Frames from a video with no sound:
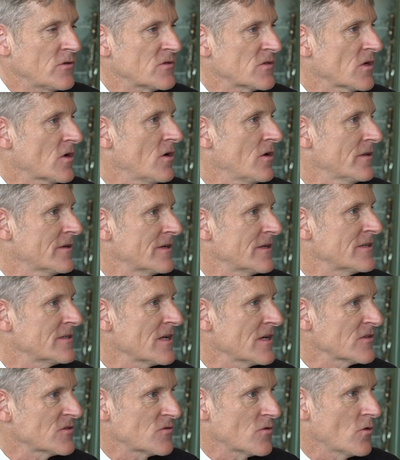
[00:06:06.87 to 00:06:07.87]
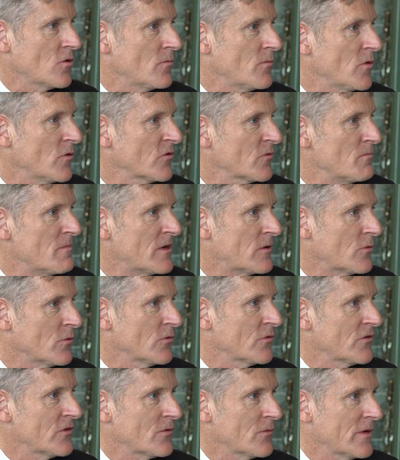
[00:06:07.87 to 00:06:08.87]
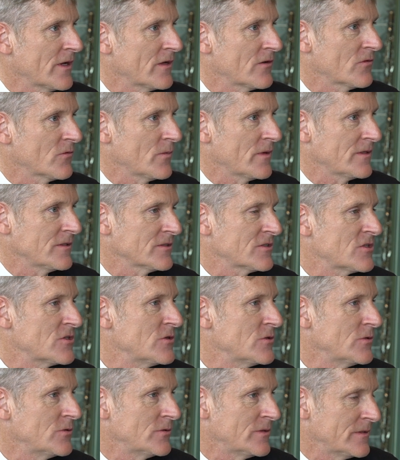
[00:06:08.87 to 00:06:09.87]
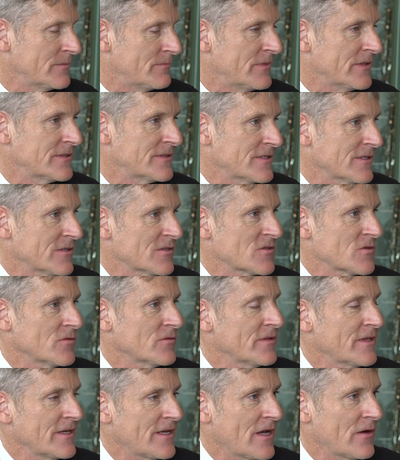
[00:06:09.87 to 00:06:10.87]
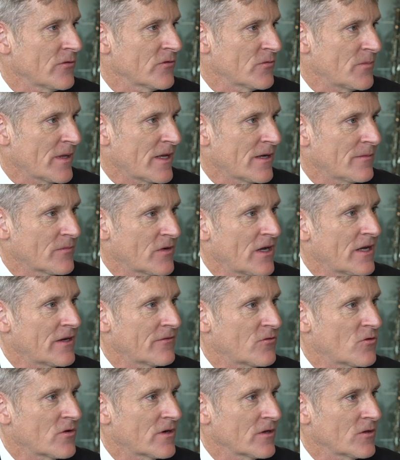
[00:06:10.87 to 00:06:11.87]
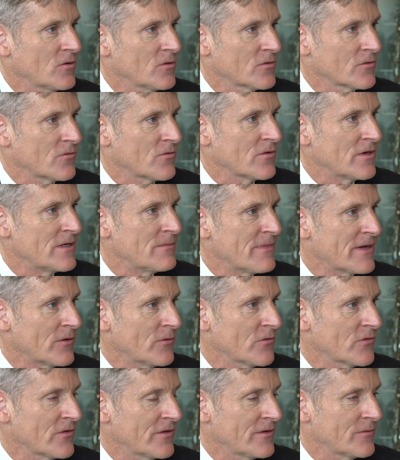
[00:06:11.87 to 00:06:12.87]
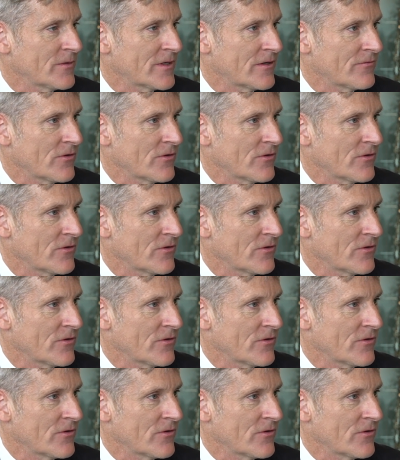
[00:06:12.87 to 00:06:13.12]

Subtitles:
we used to call it industrial, almost minerals in a way as well, too, but certainly now it's become kind of critical or green metals, whatever.